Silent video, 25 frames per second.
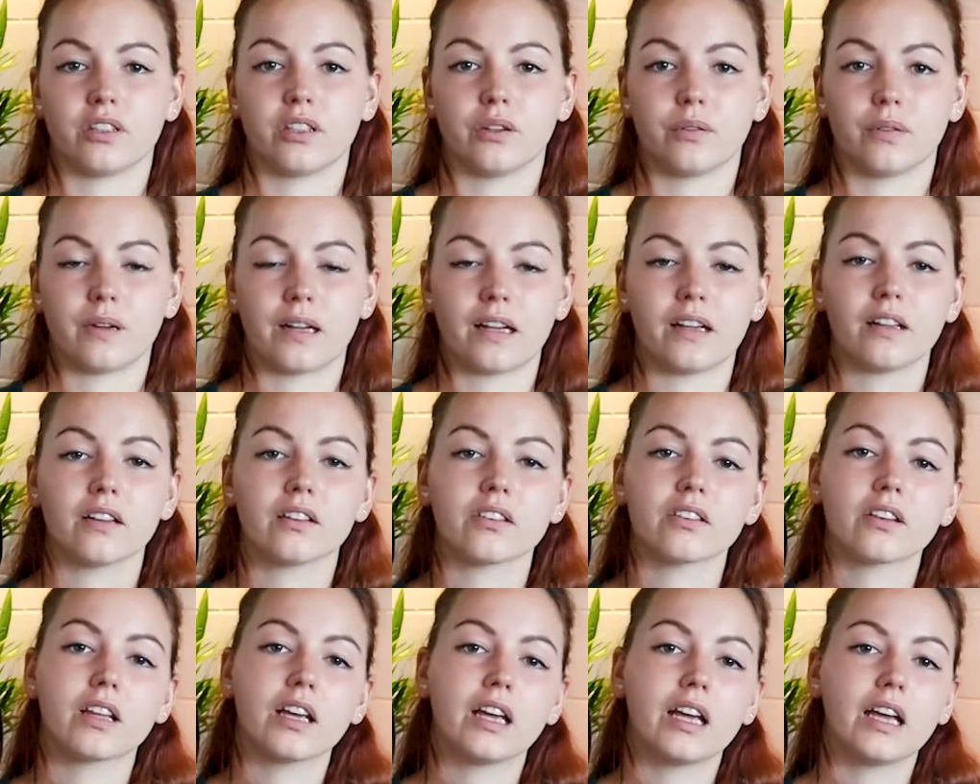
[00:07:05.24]

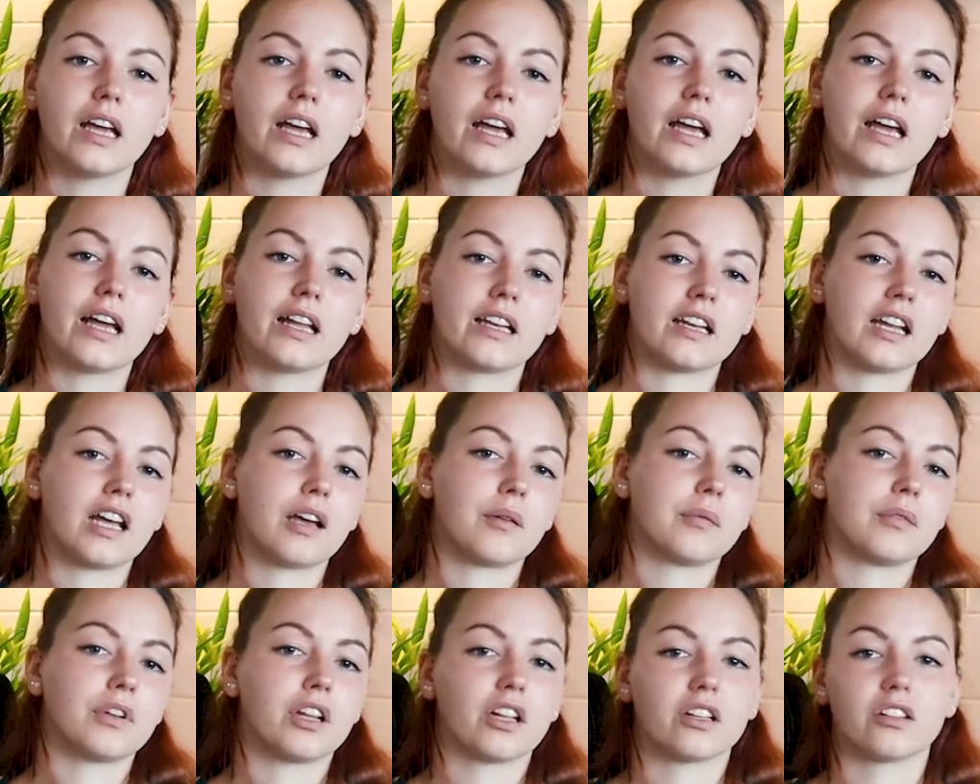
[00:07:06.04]
device and
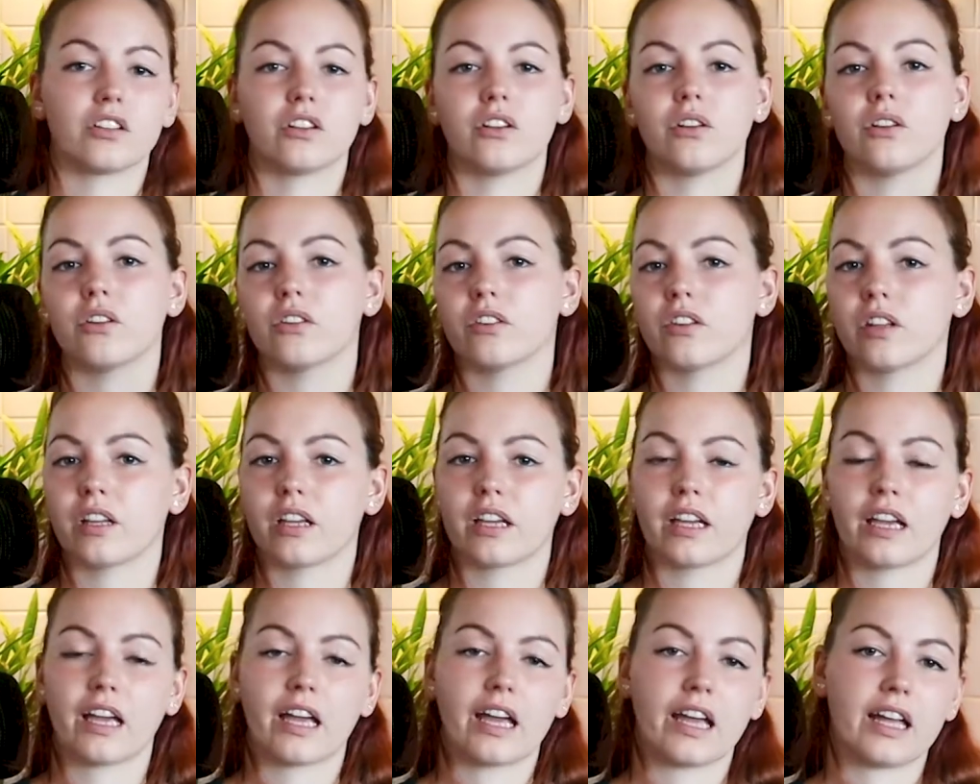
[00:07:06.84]
I'm not
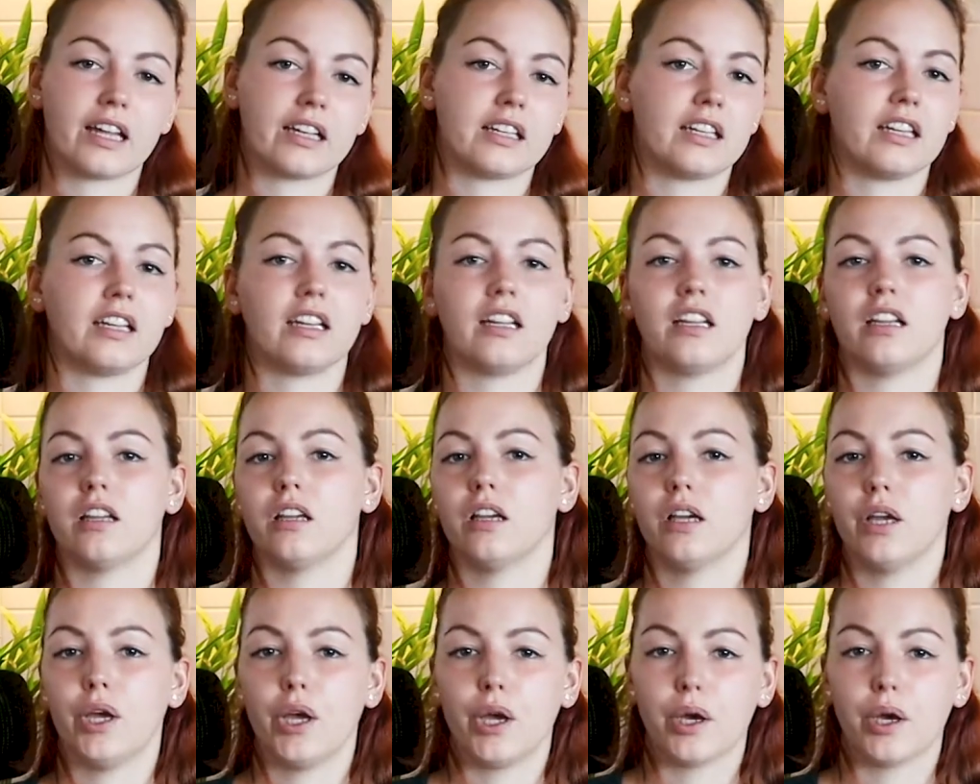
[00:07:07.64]
using any